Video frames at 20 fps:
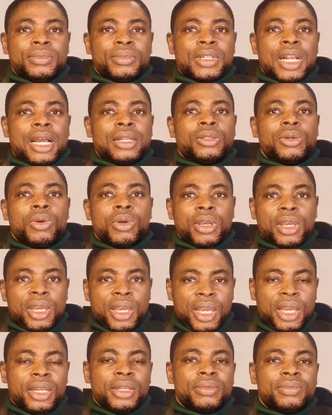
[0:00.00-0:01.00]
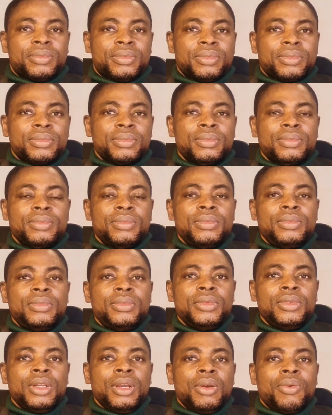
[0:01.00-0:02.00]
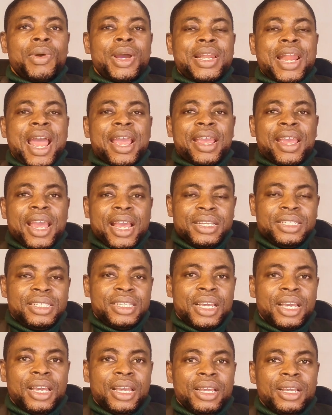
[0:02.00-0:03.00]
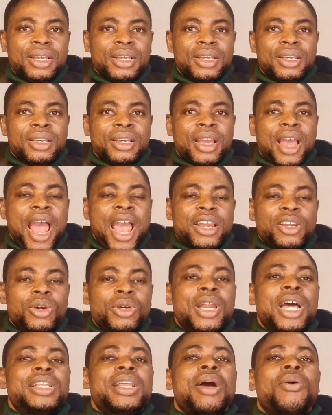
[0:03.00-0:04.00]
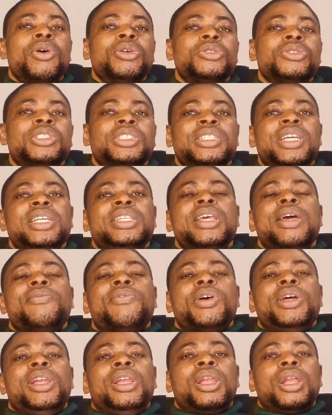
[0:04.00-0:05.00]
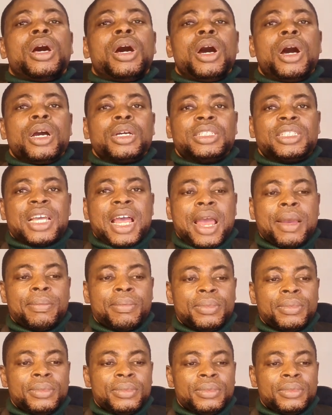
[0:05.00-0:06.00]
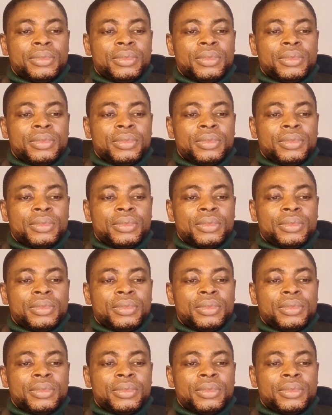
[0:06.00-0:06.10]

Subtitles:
That, okay, when I get there, I know that I want to stay there for a long time.